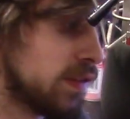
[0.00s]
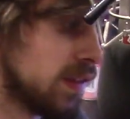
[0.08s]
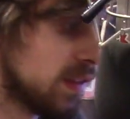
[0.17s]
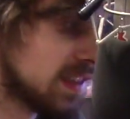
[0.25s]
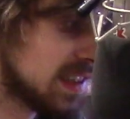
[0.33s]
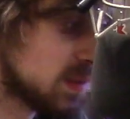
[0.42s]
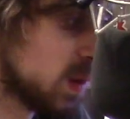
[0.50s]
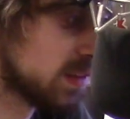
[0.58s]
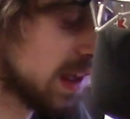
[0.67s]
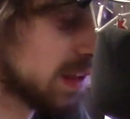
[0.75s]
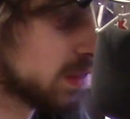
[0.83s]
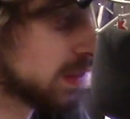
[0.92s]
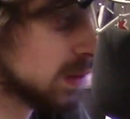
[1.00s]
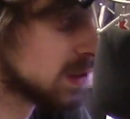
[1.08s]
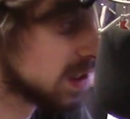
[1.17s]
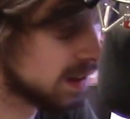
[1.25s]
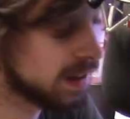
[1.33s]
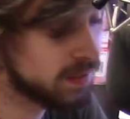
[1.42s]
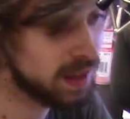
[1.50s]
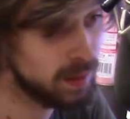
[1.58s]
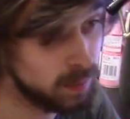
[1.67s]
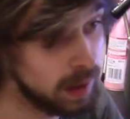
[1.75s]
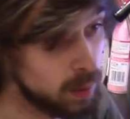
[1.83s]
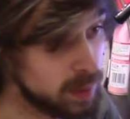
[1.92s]
feel this is what death feels like. If
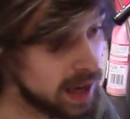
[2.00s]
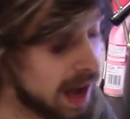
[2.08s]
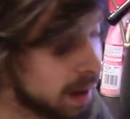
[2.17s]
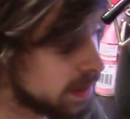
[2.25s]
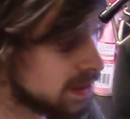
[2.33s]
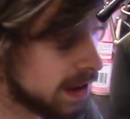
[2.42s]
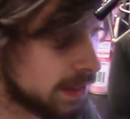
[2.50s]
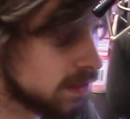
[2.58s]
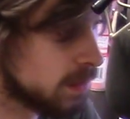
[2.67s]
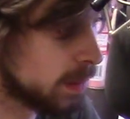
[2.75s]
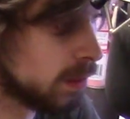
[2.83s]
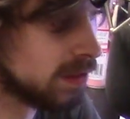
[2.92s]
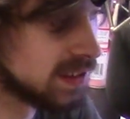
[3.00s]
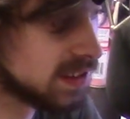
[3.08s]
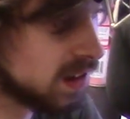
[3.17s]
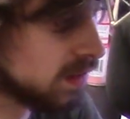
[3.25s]
that would be a happy death, to be honest.